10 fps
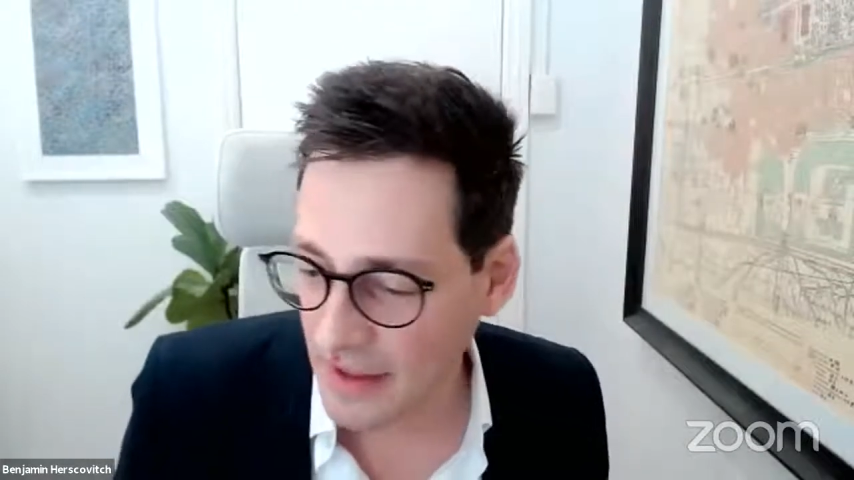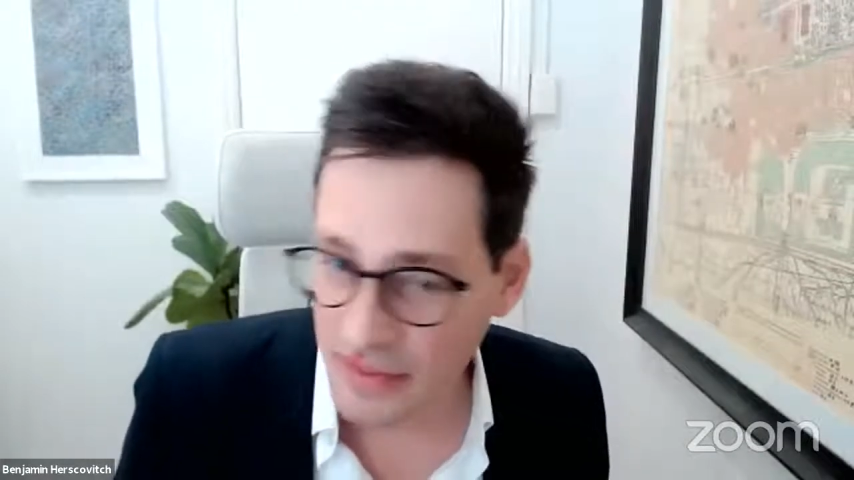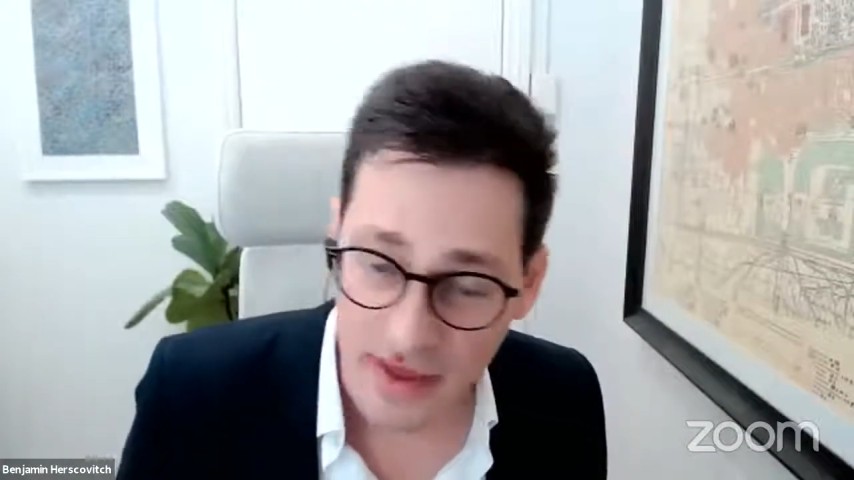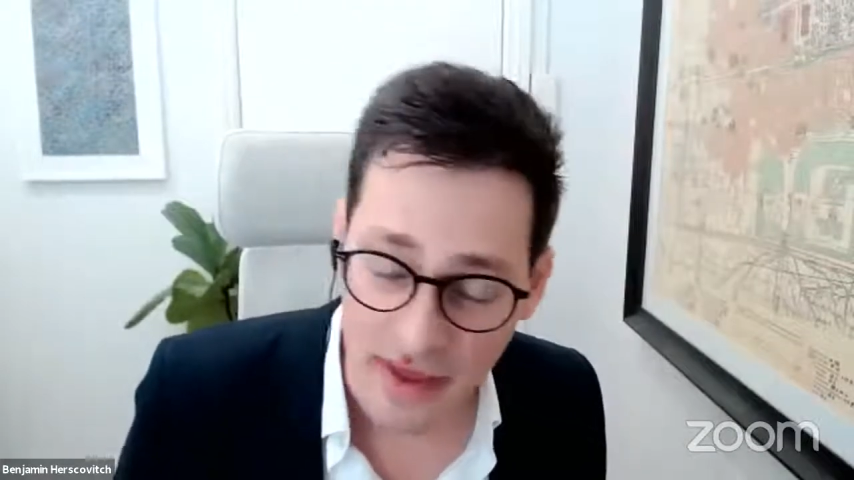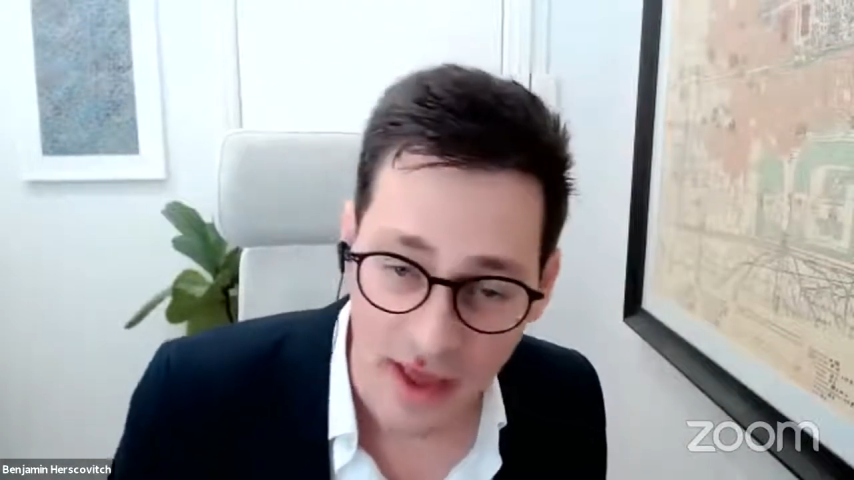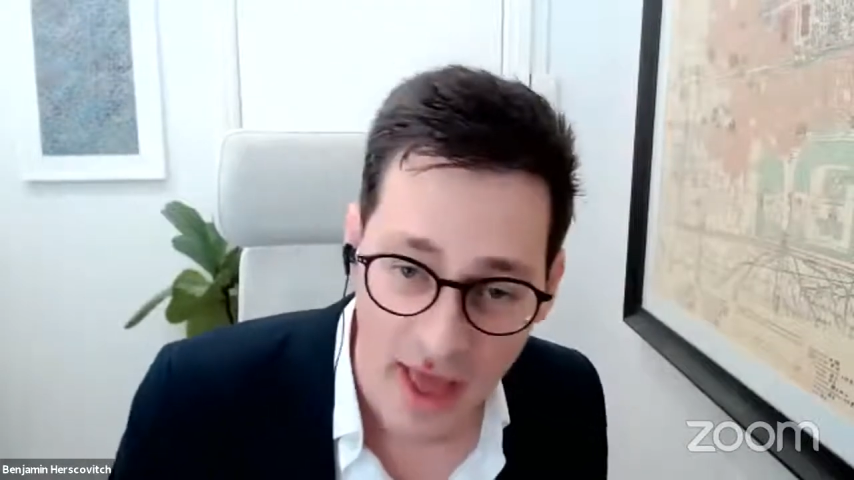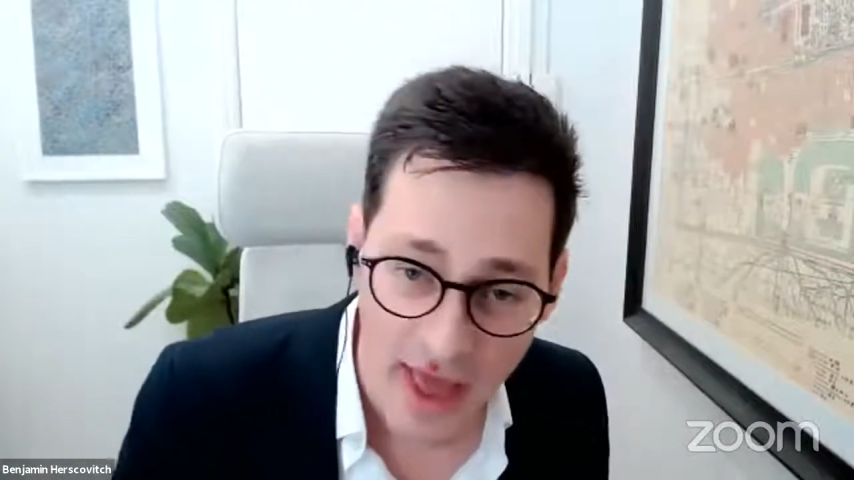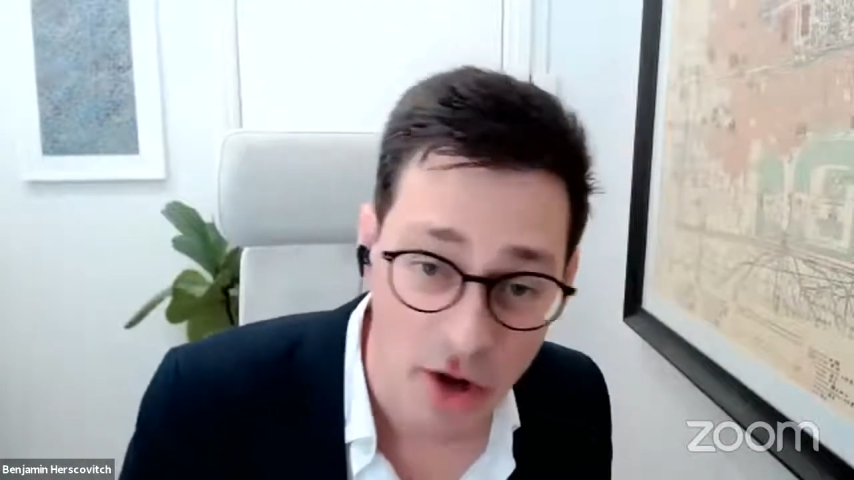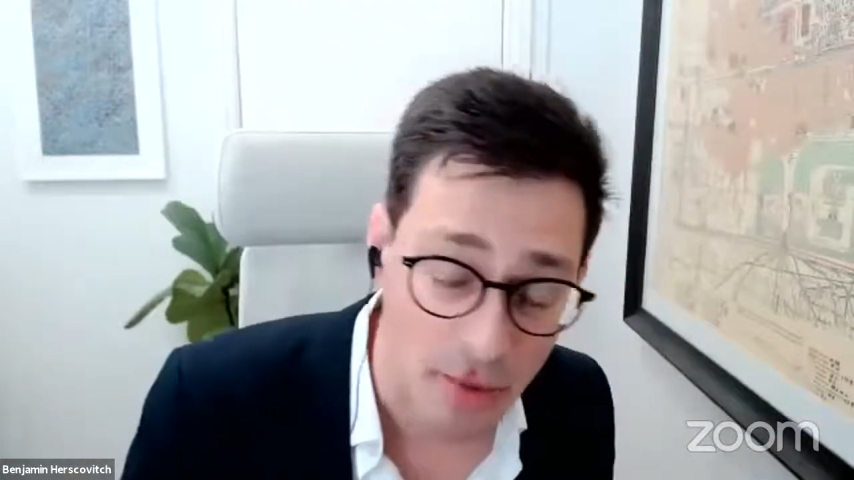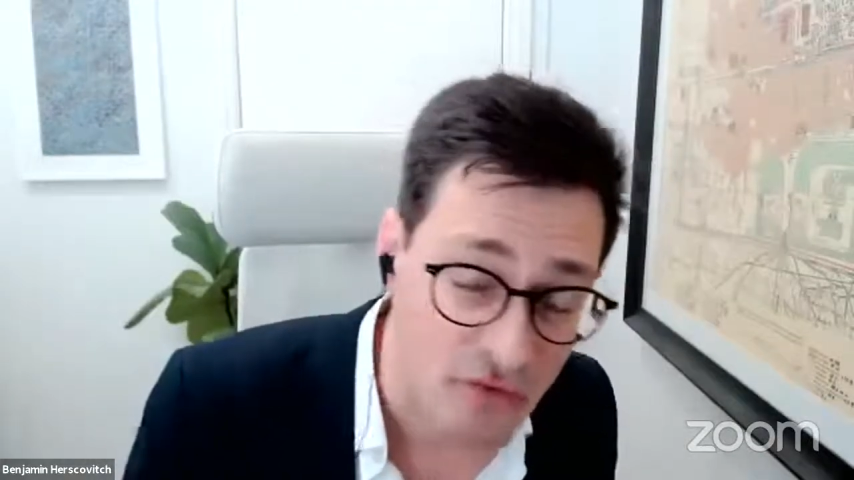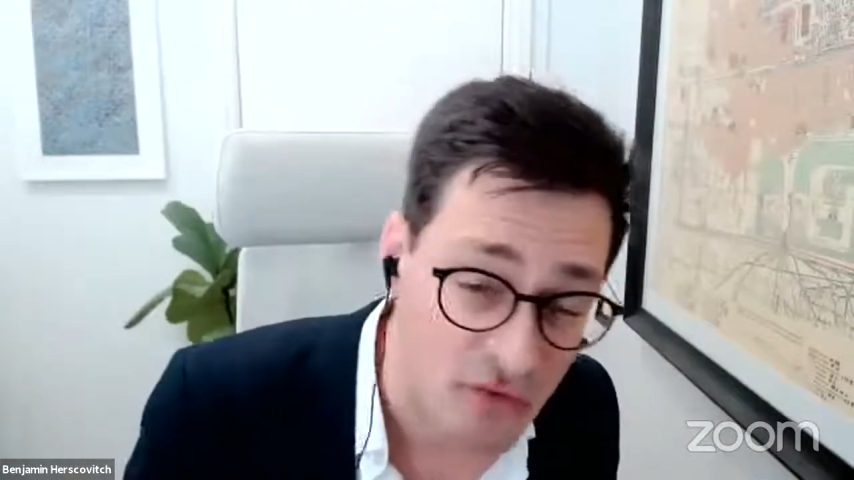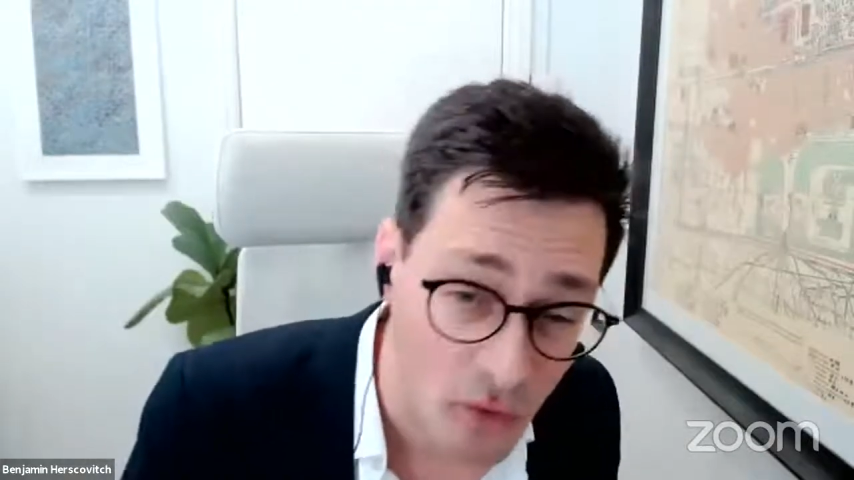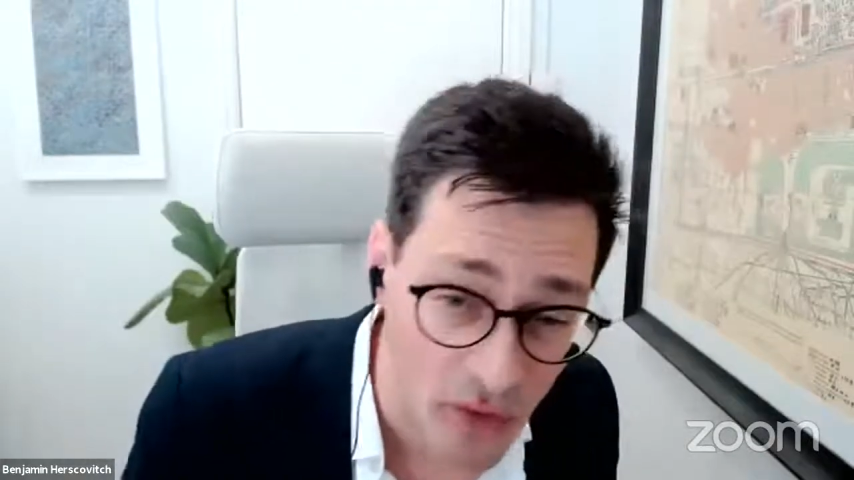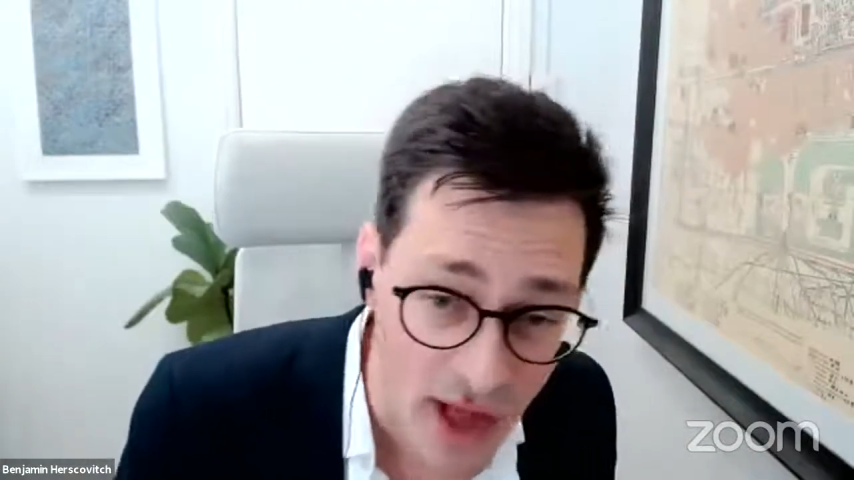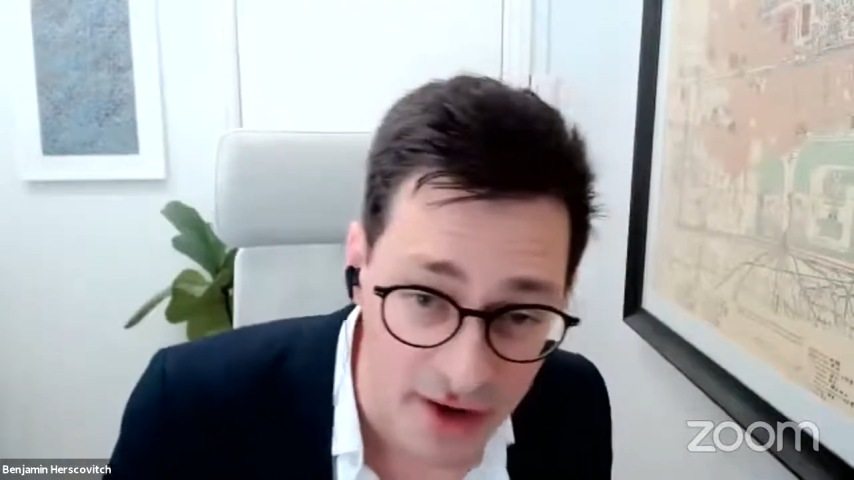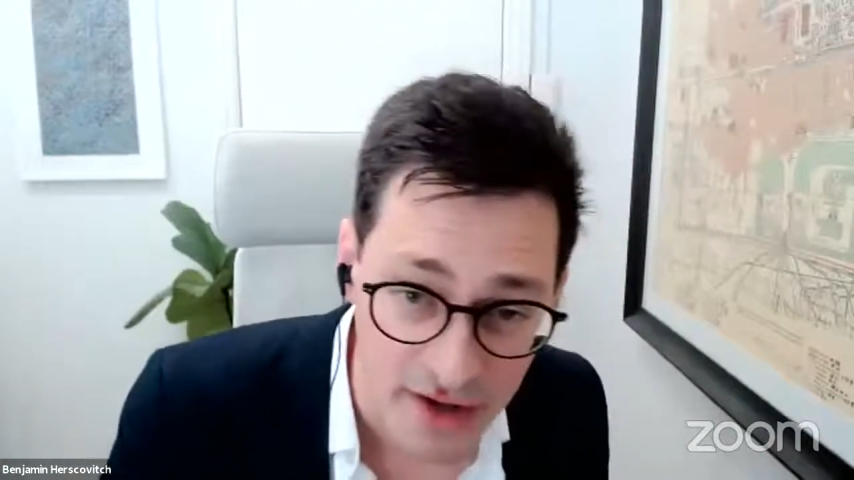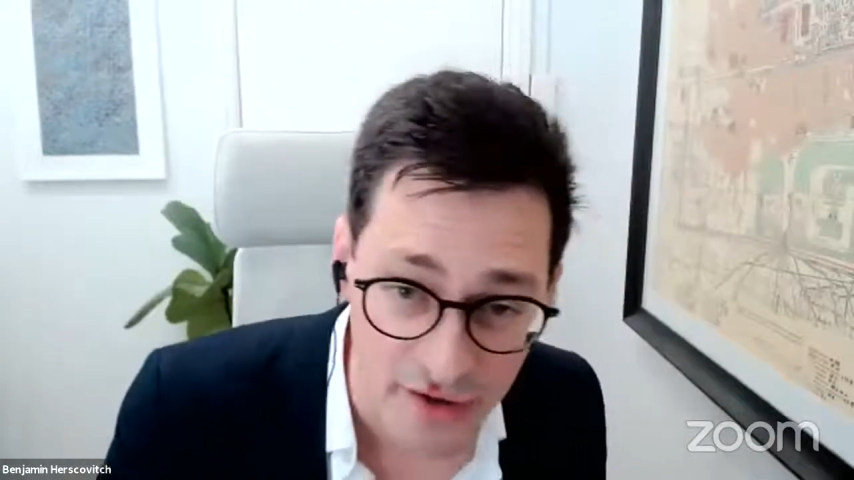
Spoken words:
the economic fallout